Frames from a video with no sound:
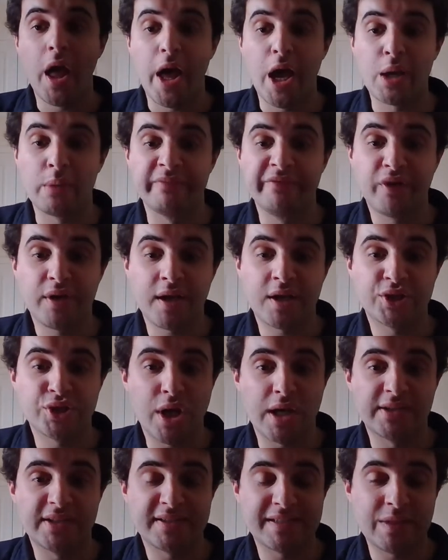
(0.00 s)
and I'm very
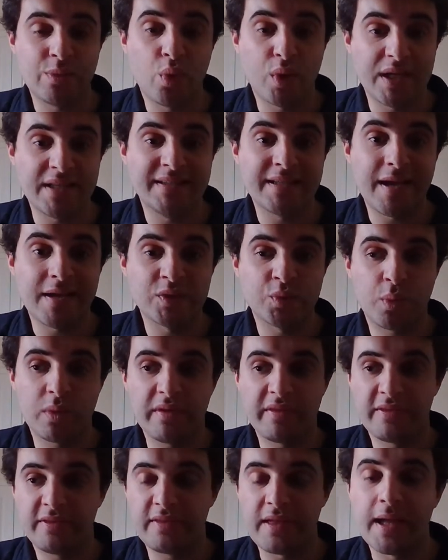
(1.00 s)
excited to see what he does
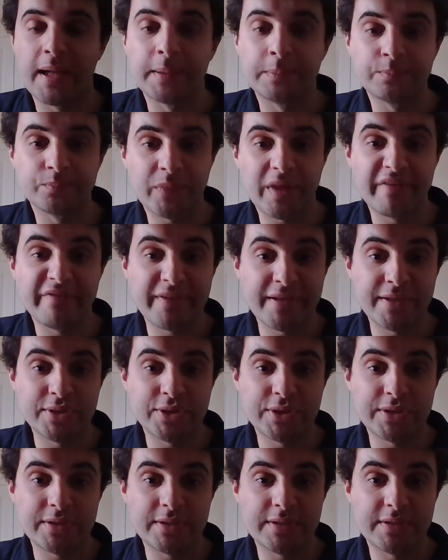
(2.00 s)
with
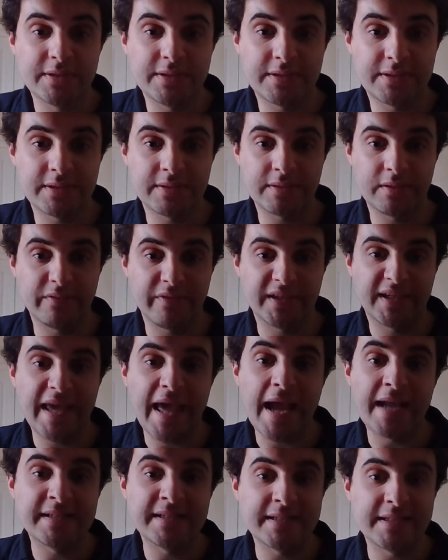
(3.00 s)
Avengers: The
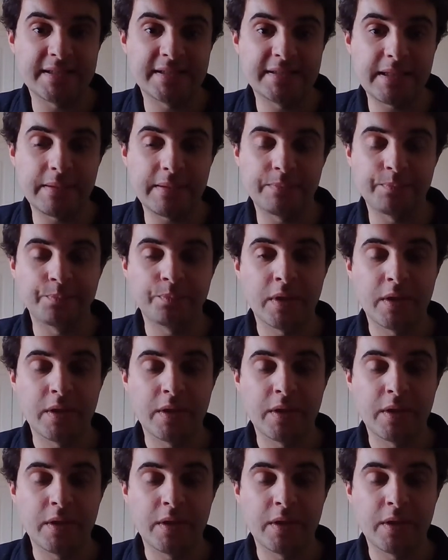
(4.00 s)
Kang Dynasty.